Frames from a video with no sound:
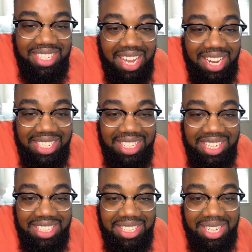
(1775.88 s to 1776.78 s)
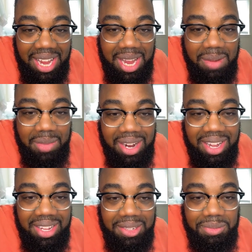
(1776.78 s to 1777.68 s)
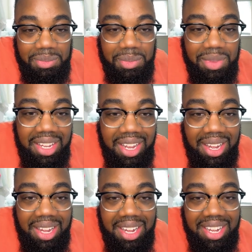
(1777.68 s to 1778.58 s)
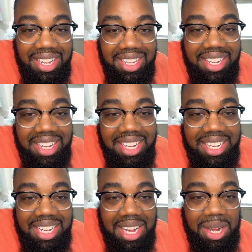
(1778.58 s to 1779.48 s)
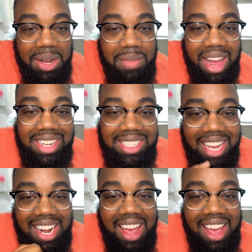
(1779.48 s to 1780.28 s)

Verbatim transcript: That is insane, bruh. Miles said,